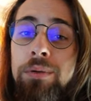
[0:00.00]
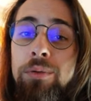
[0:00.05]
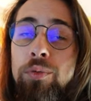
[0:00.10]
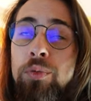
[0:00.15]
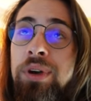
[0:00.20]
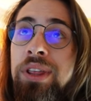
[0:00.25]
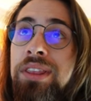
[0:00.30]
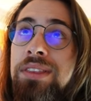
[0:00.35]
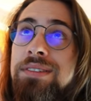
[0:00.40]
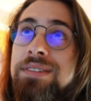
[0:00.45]

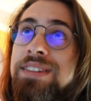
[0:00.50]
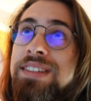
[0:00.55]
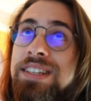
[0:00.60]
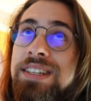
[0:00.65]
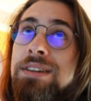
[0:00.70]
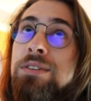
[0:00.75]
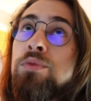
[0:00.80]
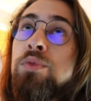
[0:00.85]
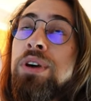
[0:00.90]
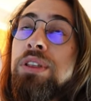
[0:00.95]
with
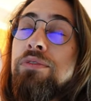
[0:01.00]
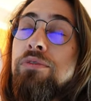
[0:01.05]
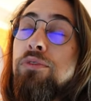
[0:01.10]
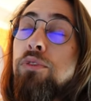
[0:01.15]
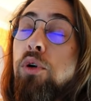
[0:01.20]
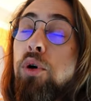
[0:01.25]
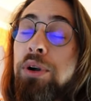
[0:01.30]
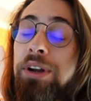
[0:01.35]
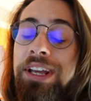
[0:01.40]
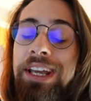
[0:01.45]

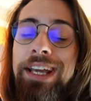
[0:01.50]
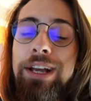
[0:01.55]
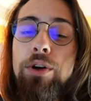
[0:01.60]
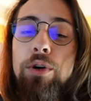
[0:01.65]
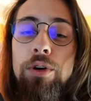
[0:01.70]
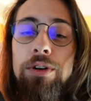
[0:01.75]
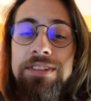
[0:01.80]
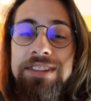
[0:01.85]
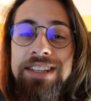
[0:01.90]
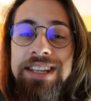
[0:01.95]
4 E
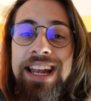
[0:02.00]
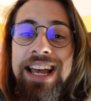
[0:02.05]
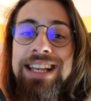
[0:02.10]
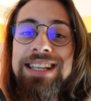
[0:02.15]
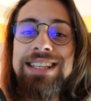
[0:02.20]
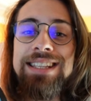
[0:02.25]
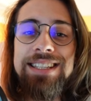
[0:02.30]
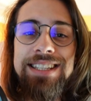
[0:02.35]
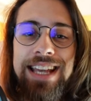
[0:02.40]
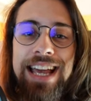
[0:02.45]
cores, it
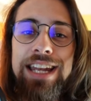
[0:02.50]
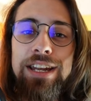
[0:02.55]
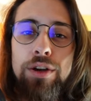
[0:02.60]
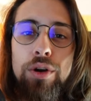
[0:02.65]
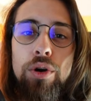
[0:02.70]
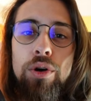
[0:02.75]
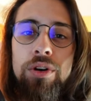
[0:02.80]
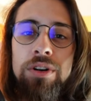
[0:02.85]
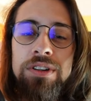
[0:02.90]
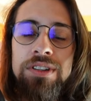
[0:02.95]
has 10
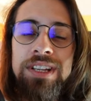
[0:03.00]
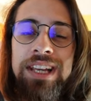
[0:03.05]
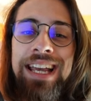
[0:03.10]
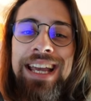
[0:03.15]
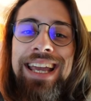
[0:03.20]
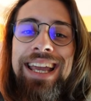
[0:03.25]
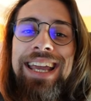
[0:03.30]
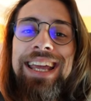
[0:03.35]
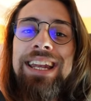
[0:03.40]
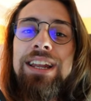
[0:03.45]
cores
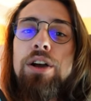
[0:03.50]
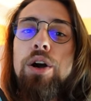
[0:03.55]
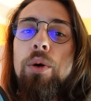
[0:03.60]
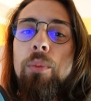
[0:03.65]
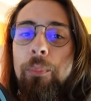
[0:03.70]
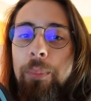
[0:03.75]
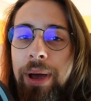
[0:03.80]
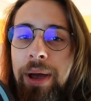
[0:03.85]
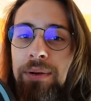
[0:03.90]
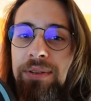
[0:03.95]
in
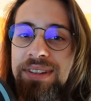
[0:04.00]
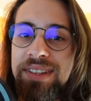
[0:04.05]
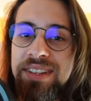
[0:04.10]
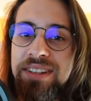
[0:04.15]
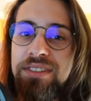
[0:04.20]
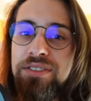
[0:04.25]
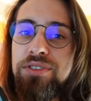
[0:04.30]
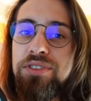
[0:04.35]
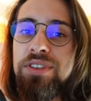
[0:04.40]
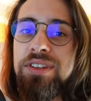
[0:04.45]

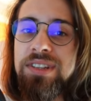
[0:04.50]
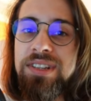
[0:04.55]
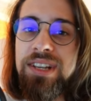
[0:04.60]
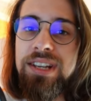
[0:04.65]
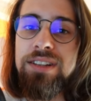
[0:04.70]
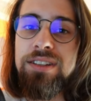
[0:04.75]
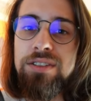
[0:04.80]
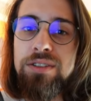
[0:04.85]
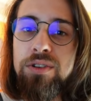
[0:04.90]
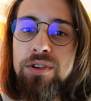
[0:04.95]
comparison to the
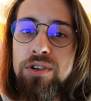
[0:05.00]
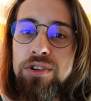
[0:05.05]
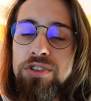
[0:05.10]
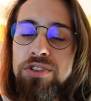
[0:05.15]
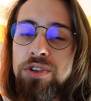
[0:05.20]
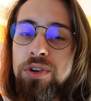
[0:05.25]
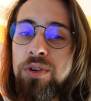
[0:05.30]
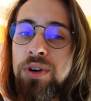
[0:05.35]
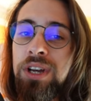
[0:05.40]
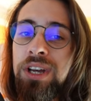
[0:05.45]
6 cores.
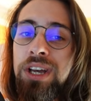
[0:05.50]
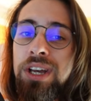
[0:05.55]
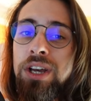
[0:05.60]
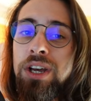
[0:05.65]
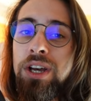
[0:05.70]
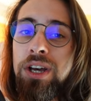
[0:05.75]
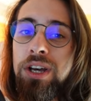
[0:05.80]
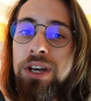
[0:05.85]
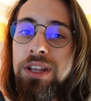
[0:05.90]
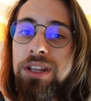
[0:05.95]
So
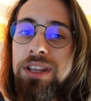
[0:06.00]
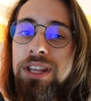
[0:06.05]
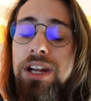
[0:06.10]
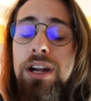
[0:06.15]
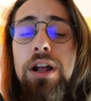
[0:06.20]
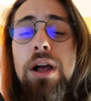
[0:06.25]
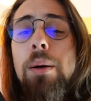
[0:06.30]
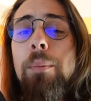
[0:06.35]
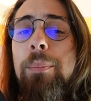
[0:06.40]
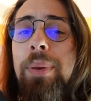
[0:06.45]
they're
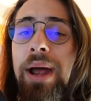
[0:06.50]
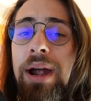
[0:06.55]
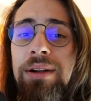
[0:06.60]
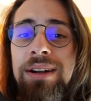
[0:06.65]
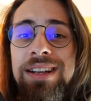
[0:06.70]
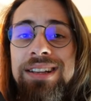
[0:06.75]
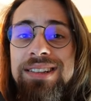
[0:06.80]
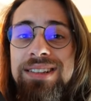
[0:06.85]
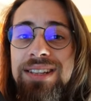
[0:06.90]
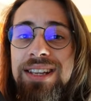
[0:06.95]

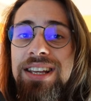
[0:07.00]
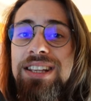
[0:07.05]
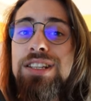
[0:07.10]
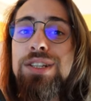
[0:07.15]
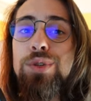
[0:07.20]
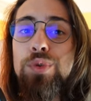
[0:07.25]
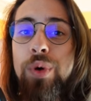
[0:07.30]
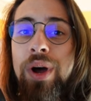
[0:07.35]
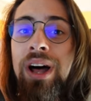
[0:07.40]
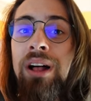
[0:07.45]
comparing
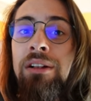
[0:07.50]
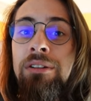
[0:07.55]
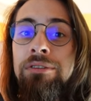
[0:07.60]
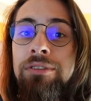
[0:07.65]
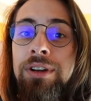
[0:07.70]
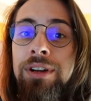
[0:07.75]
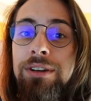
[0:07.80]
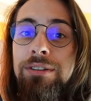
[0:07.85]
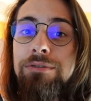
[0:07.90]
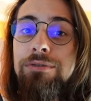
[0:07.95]
6-12
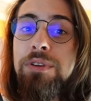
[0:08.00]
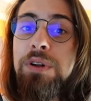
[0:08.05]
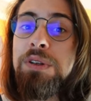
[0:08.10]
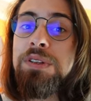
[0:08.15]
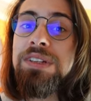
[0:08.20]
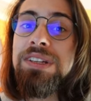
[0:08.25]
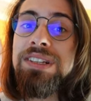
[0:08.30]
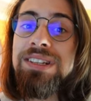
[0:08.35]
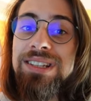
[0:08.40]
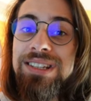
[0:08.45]

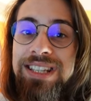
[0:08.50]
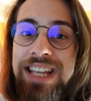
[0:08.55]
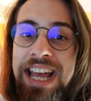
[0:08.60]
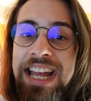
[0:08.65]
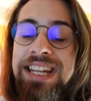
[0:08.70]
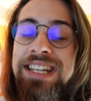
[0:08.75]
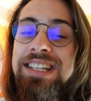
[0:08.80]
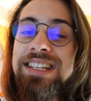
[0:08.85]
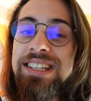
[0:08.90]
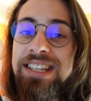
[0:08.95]
versus
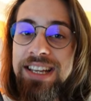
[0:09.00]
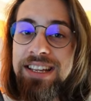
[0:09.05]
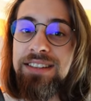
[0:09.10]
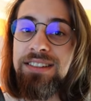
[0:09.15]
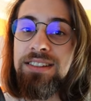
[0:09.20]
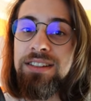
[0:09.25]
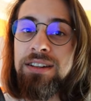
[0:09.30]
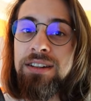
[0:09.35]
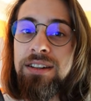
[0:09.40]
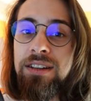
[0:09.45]

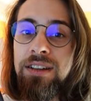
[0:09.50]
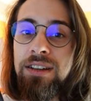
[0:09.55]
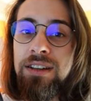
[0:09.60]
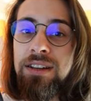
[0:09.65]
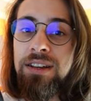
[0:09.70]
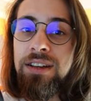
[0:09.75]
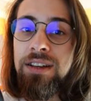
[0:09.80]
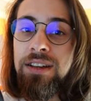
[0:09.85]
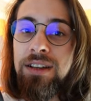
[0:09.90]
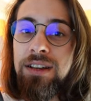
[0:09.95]
10-16.
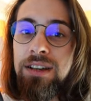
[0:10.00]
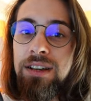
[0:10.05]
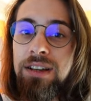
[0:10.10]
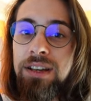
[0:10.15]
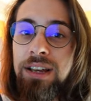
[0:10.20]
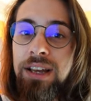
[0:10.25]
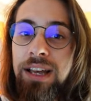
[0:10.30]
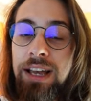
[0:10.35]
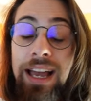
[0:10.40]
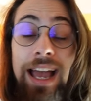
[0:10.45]

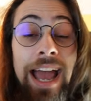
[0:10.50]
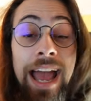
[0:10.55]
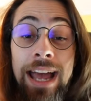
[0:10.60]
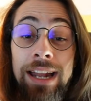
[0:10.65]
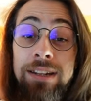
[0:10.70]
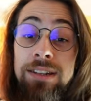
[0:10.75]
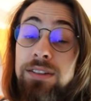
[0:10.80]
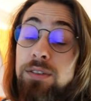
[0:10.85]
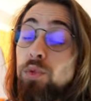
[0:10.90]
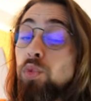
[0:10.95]

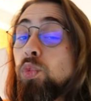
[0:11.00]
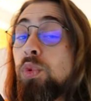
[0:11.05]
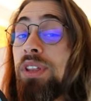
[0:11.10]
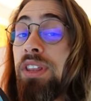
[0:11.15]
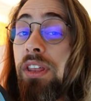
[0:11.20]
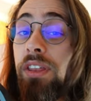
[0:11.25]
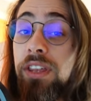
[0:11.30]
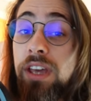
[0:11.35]
And with the